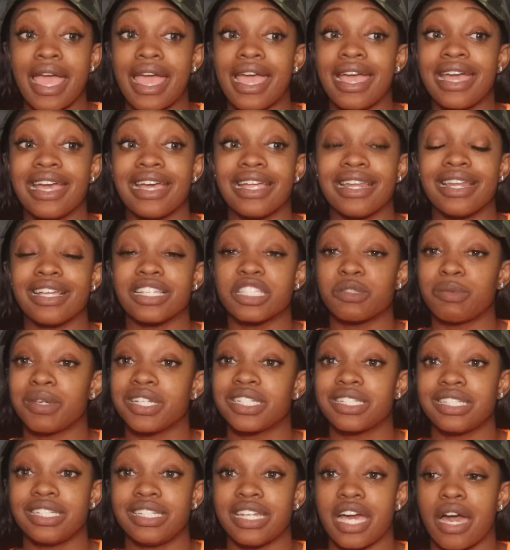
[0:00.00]
and
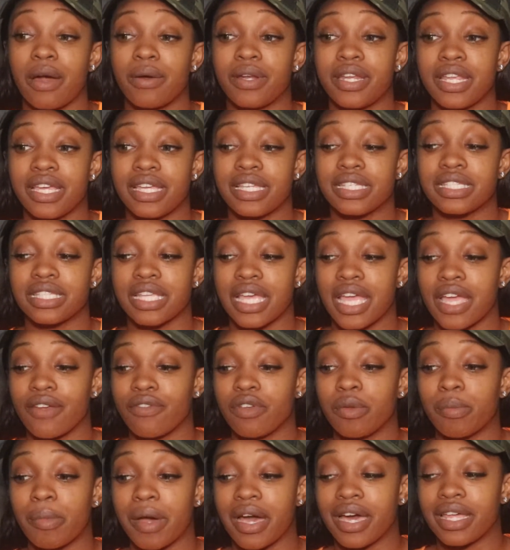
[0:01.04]
especially nowadays
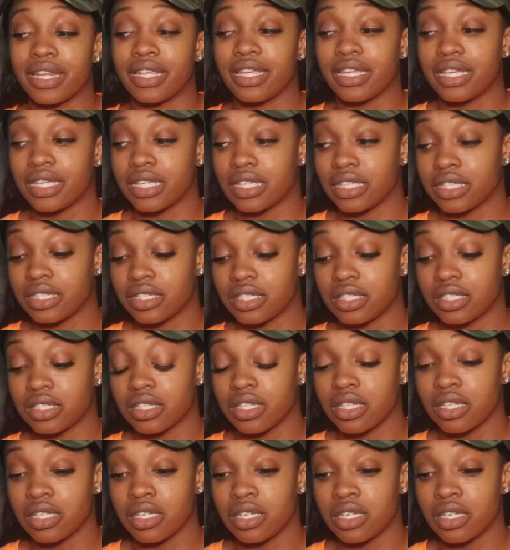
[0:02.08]
everybody is